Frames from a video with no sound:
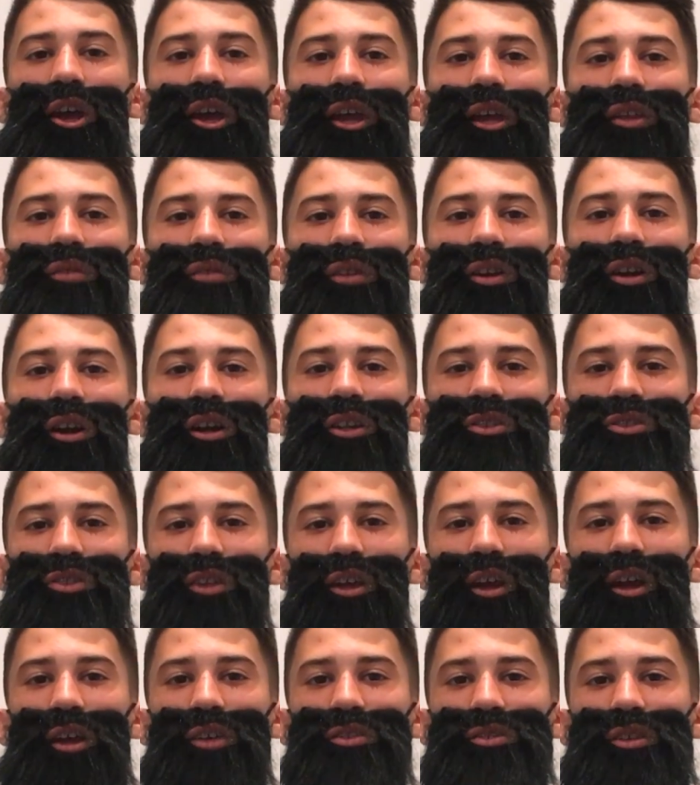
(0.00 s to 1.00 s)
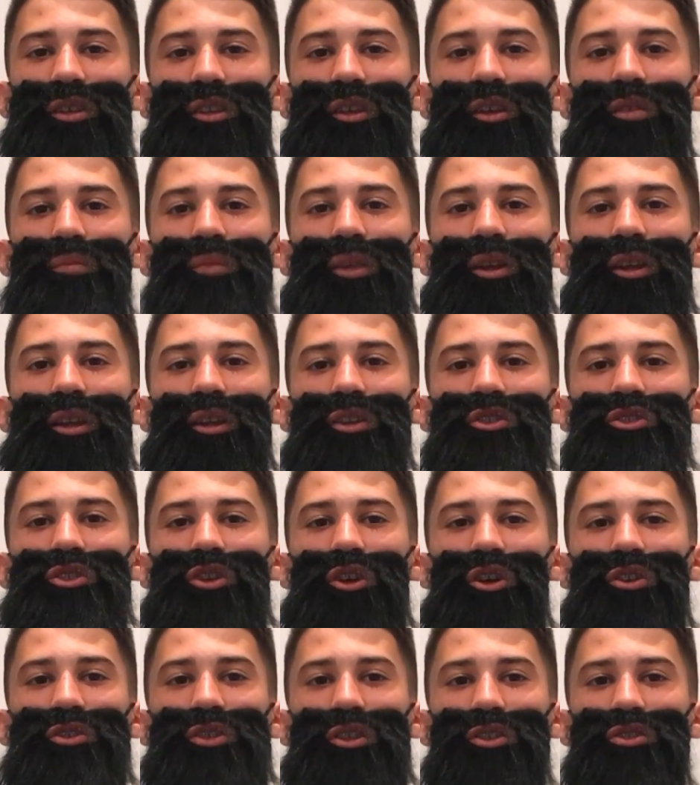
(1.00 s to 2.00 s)
In regards to housing, there are many
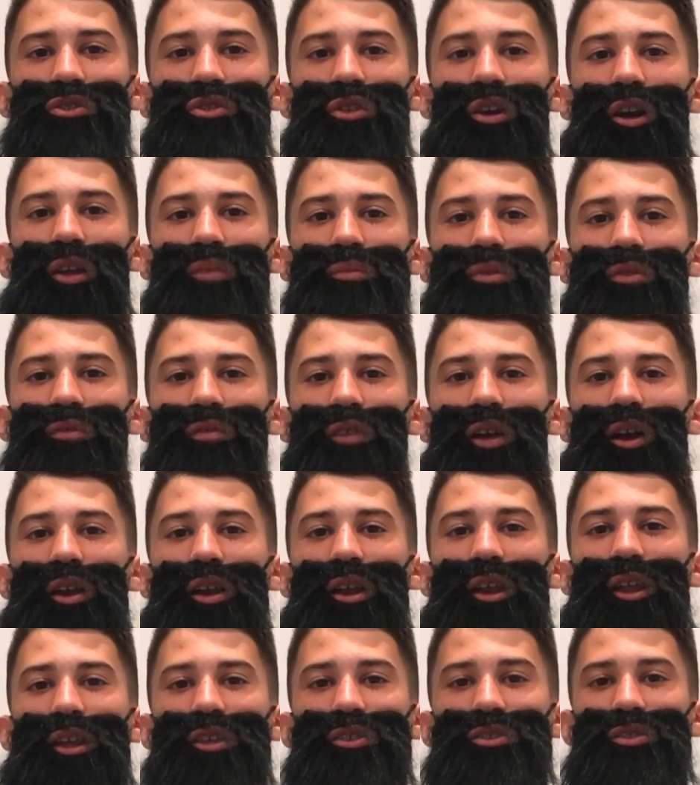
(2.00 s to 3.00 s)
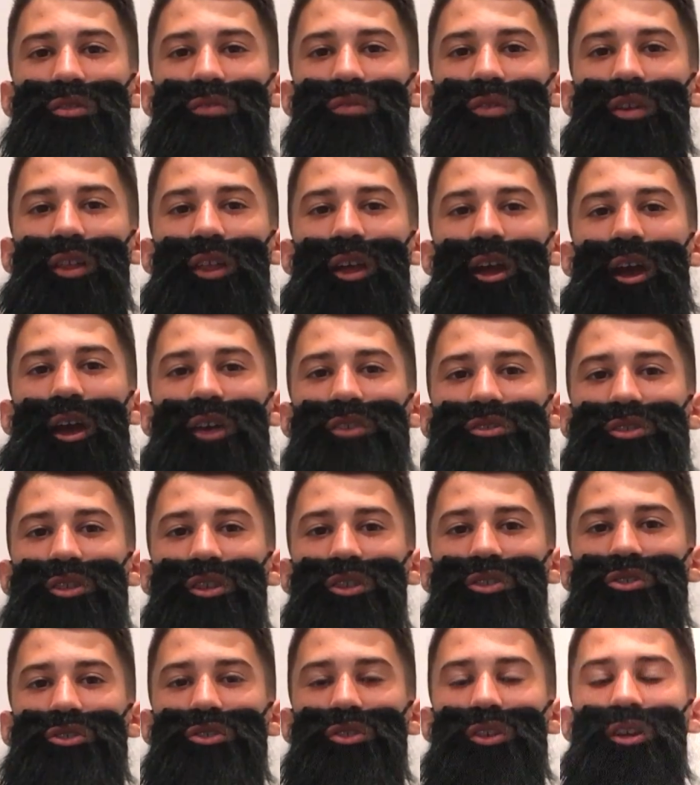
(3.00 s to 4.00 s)
NGOs that try and provide an answer for
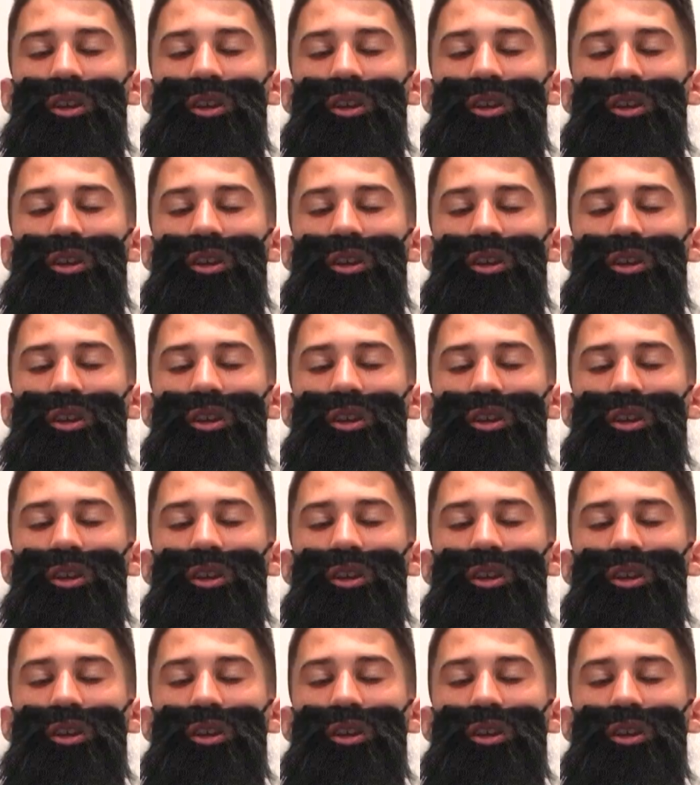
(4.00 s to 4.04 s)
housing issues,